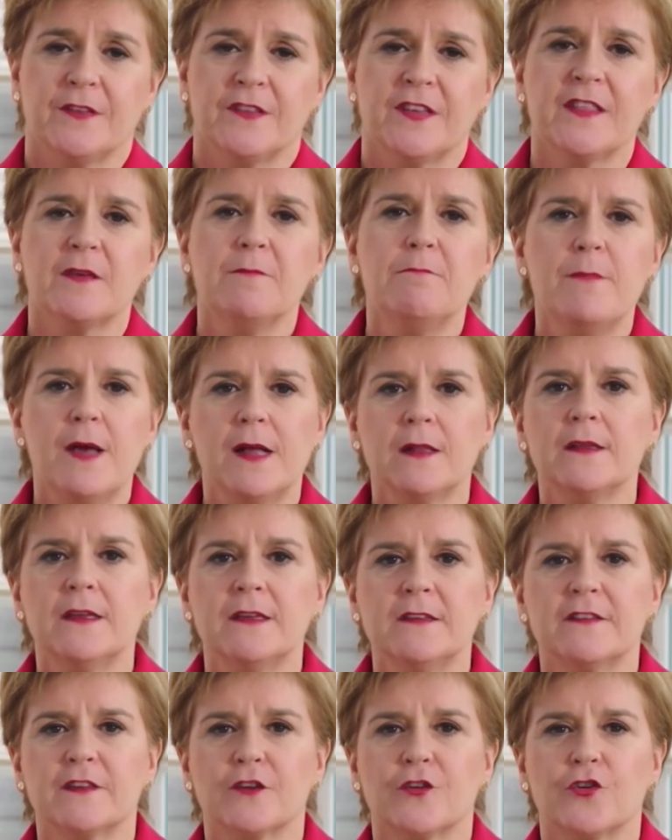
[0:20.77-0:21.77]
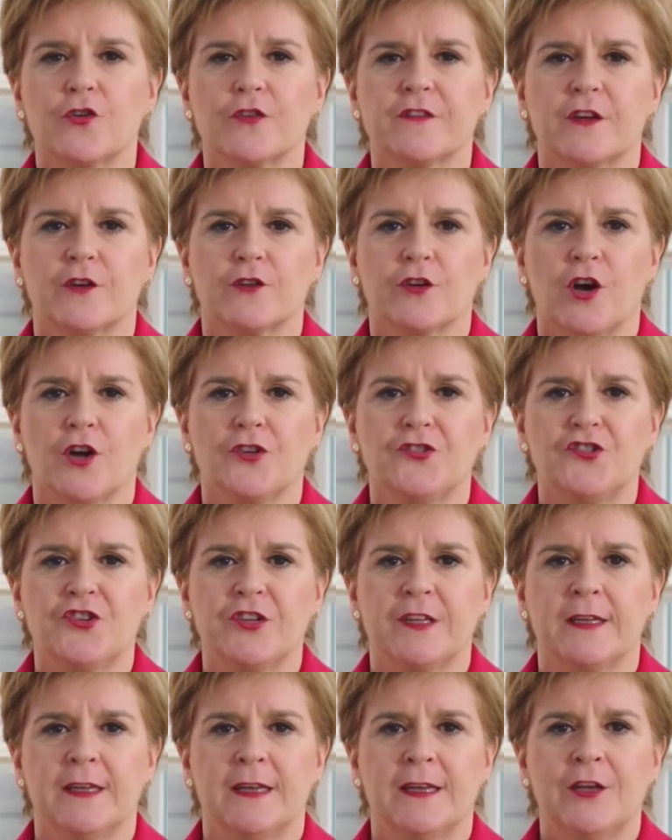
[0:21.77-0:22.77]
To the millions across our
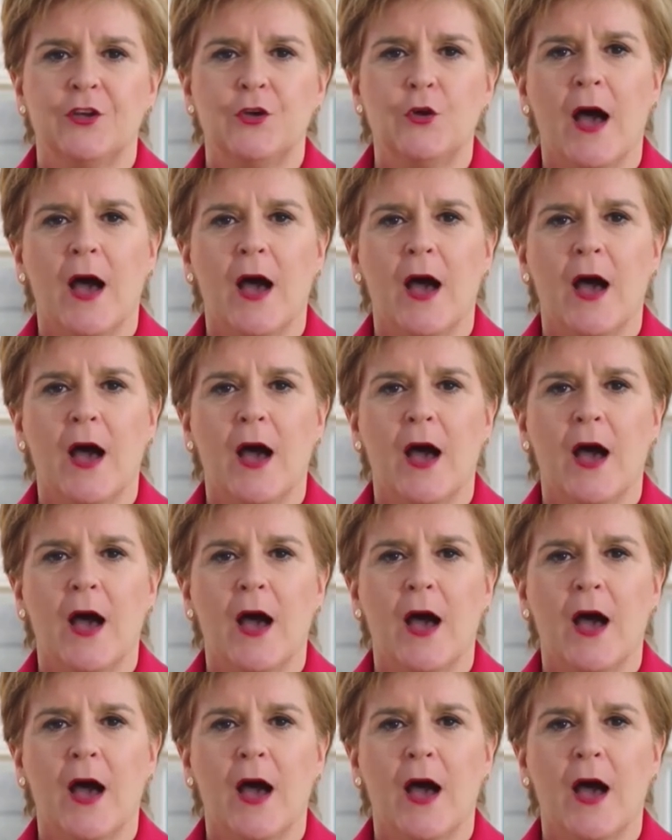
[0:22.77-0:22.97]
country